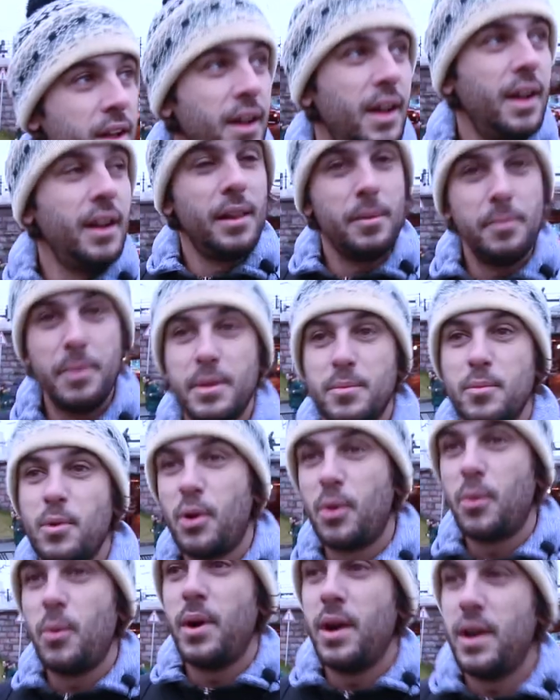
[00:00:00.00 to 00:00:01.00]
a little bit more
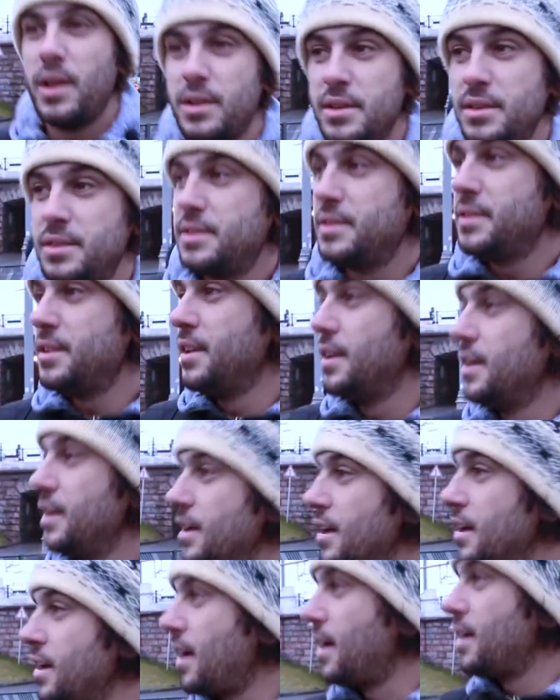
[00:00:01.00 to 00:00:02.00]
quiet
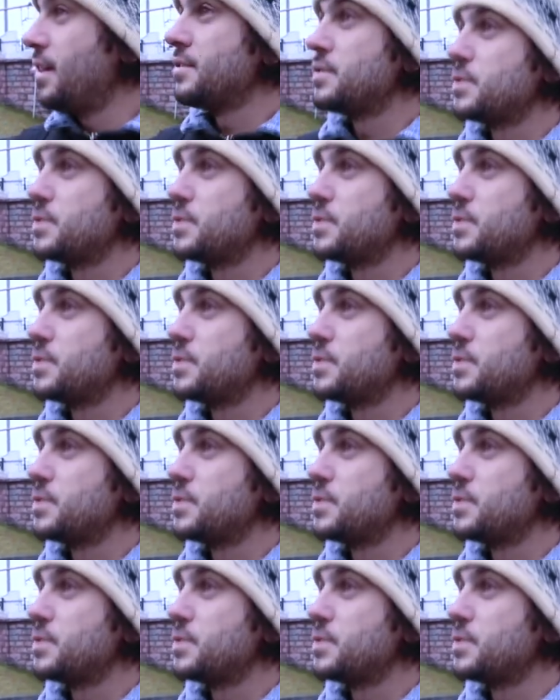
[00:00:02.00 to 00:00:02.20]
kind of